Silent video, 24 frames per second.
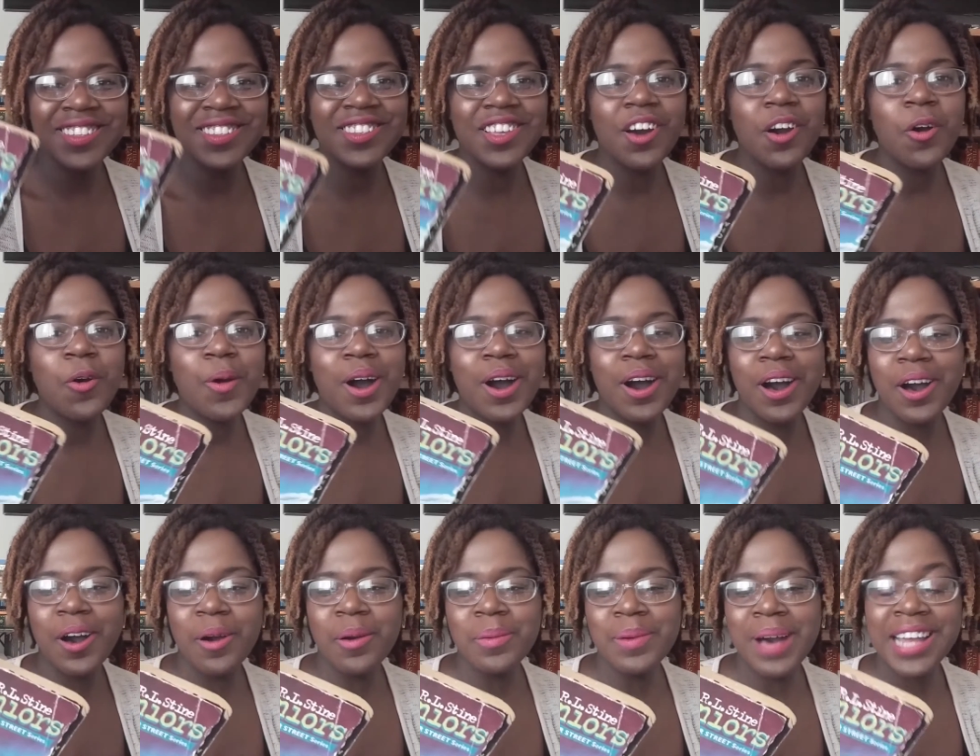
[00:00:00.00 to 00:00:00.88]
So
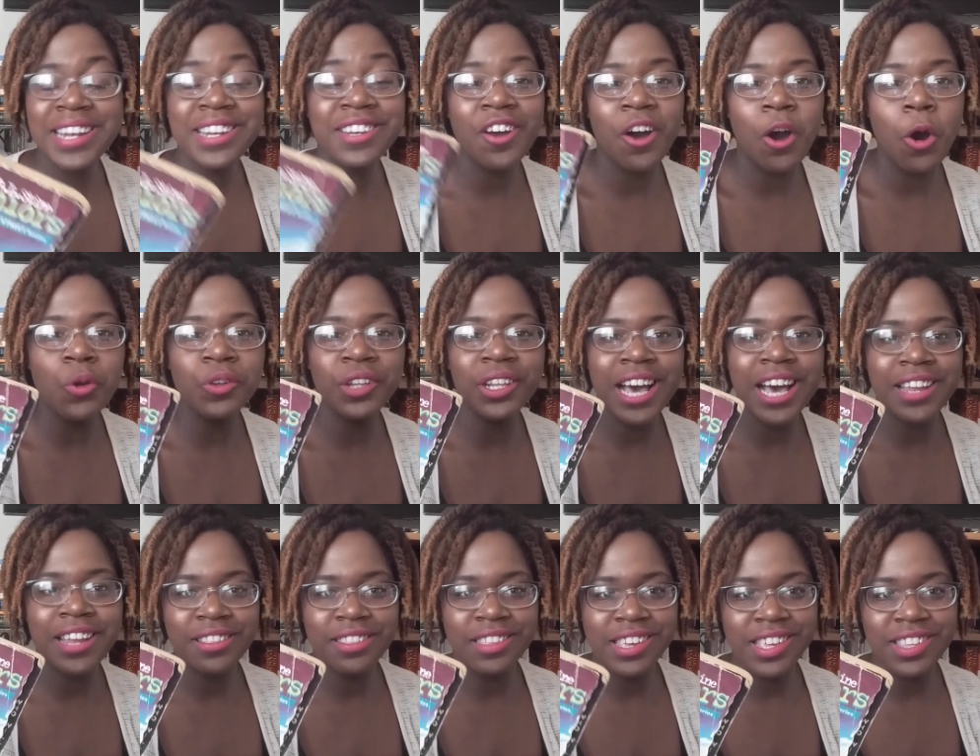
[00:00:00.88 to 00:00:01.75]
um, I didn't own a
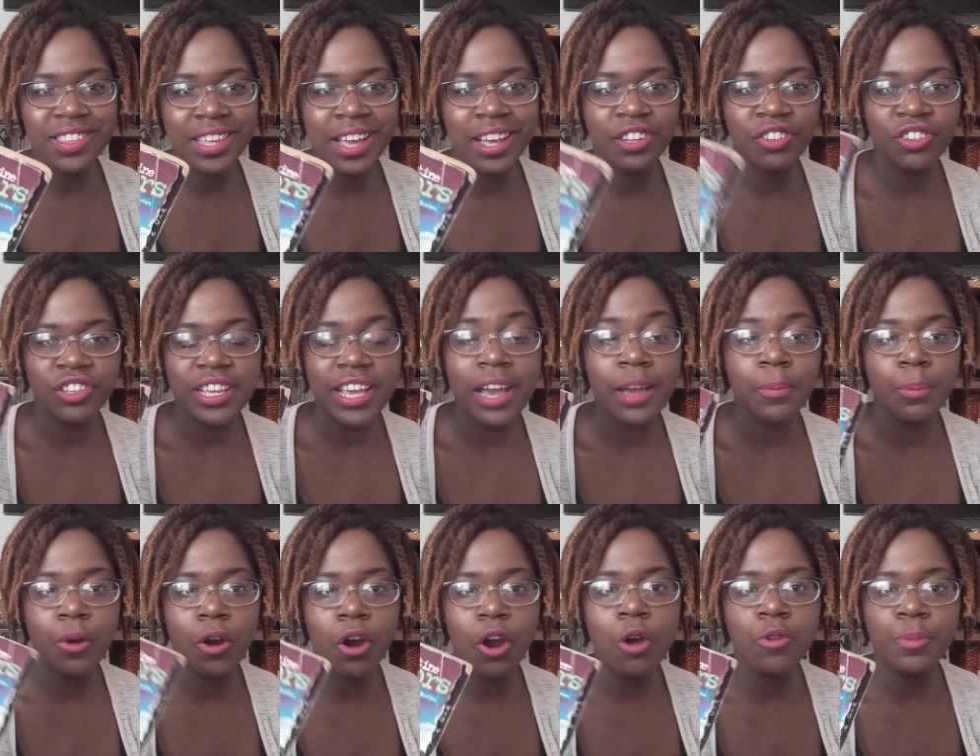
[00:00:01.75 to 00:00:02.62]
lot of these actually. I
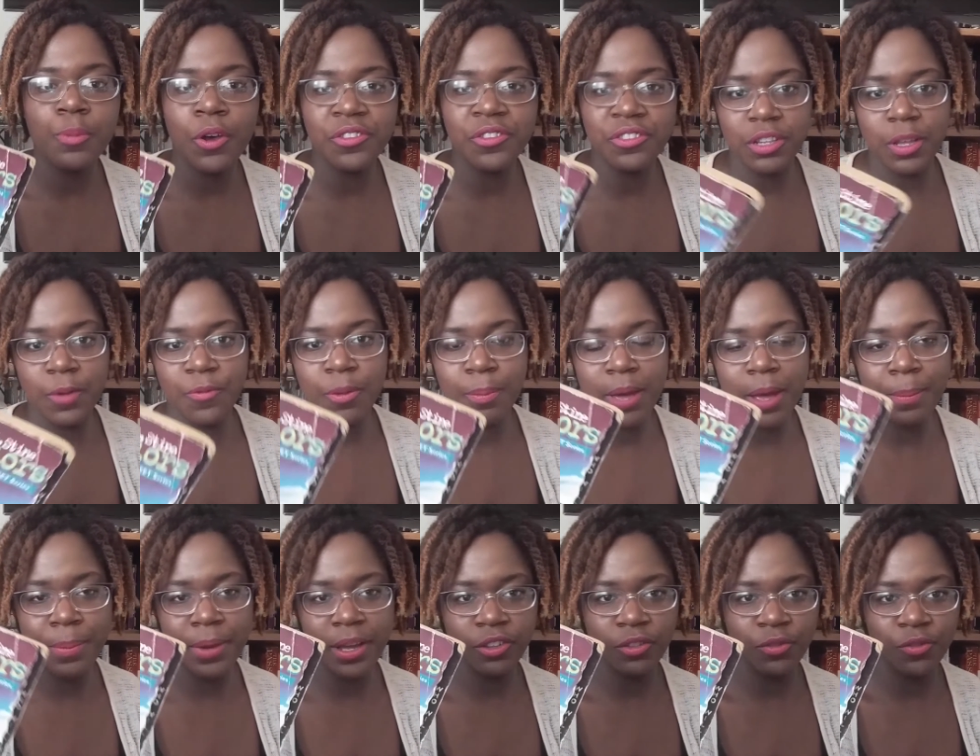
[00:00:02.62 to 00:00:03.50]
borrowed most of them from
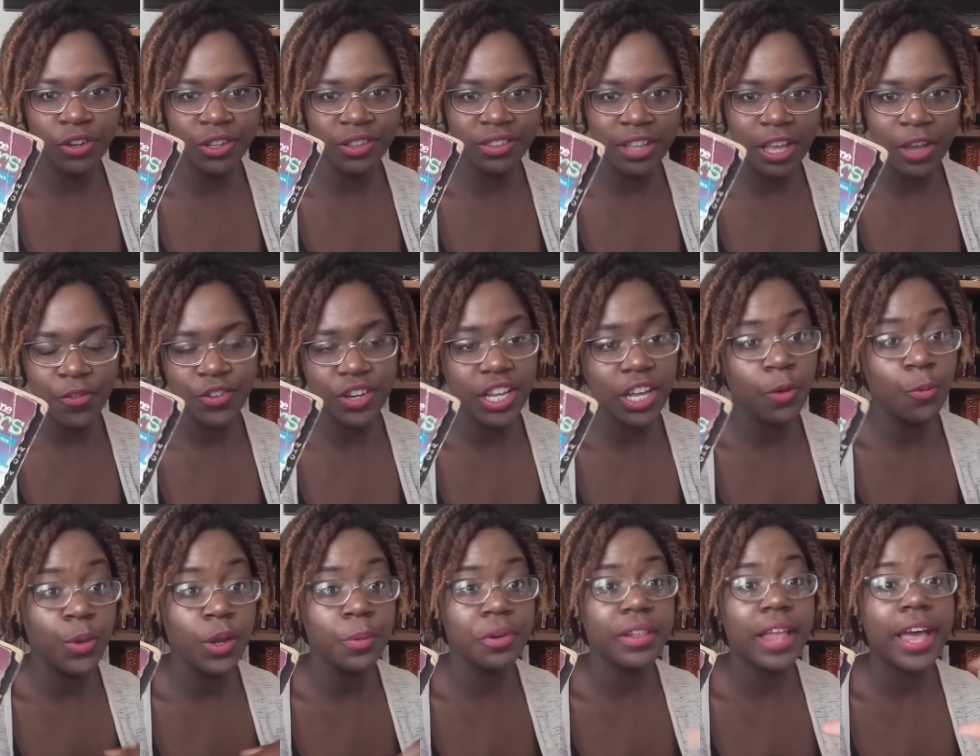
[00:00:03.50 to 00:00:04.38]
my best friend Stephanie
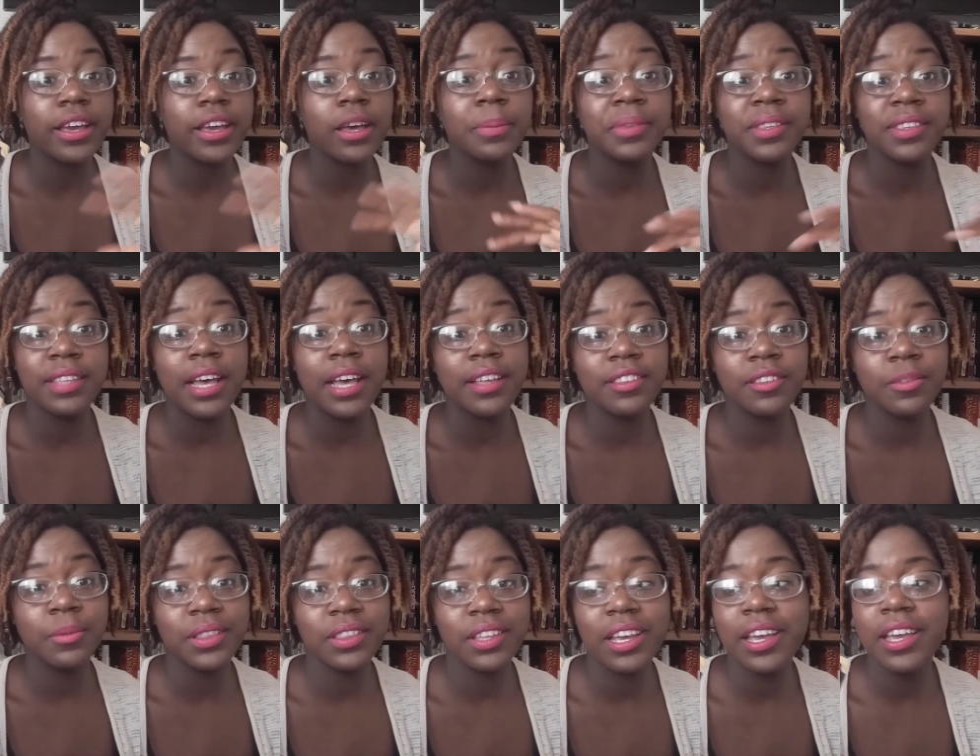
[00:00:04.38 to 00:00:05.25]
and we were like
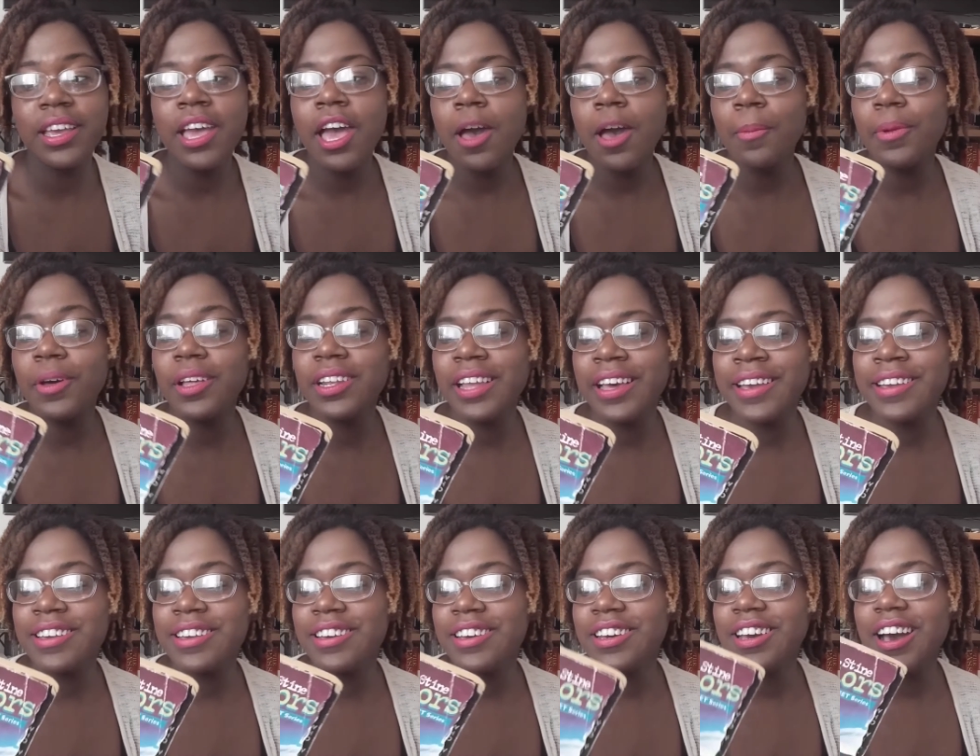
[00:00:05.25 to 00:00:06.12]
obsessed with it. But
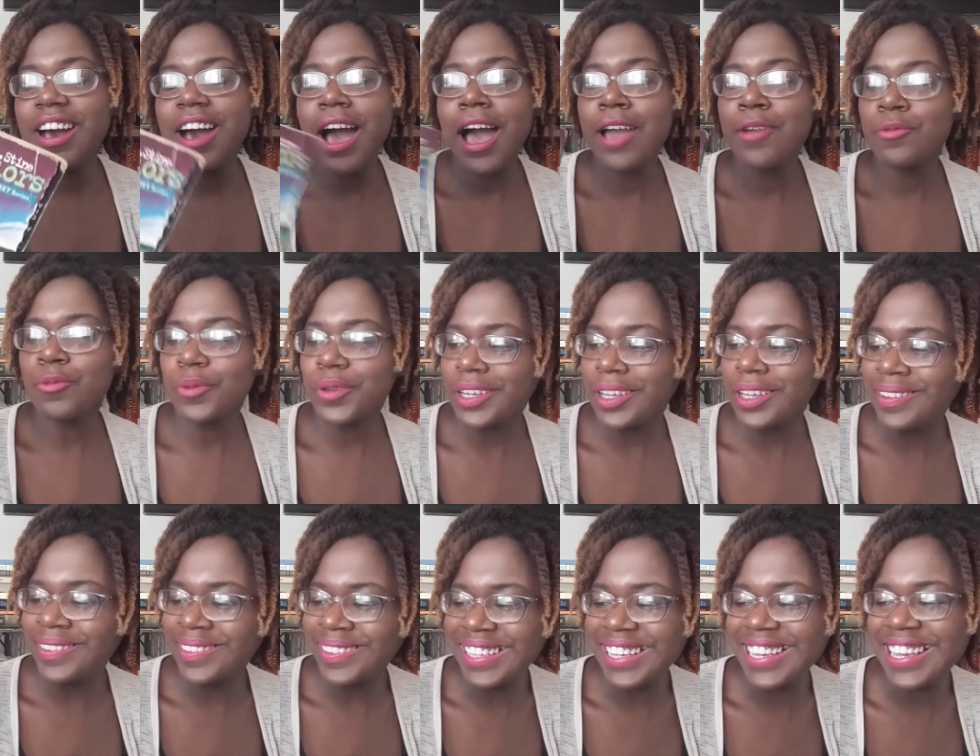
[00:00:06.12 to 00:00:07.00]
like I
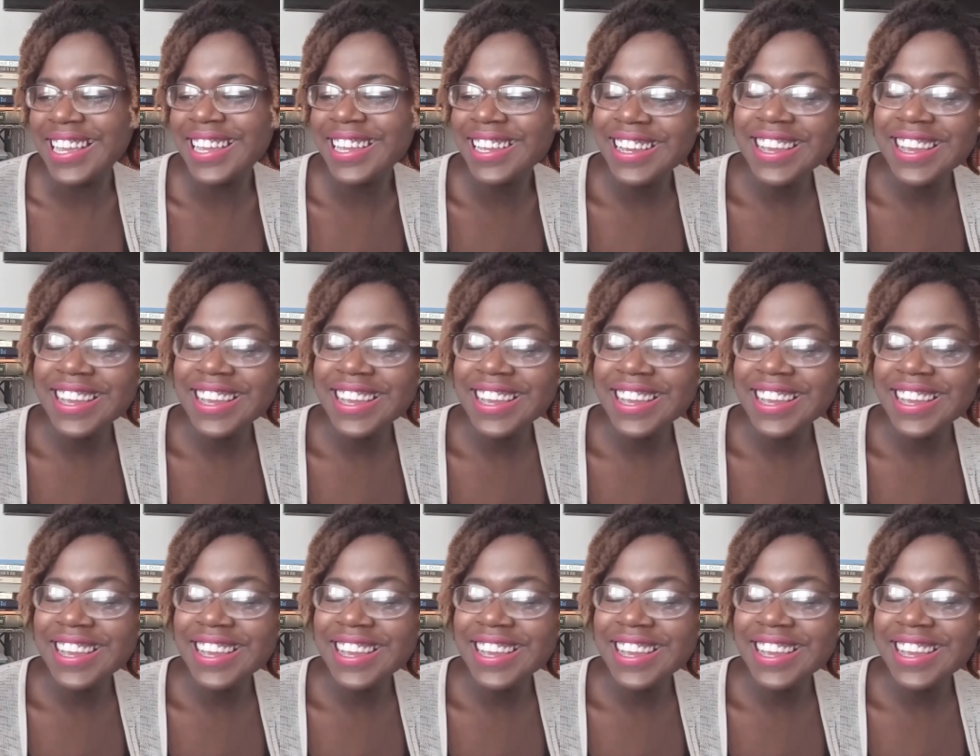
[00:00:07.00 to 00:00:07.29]
really,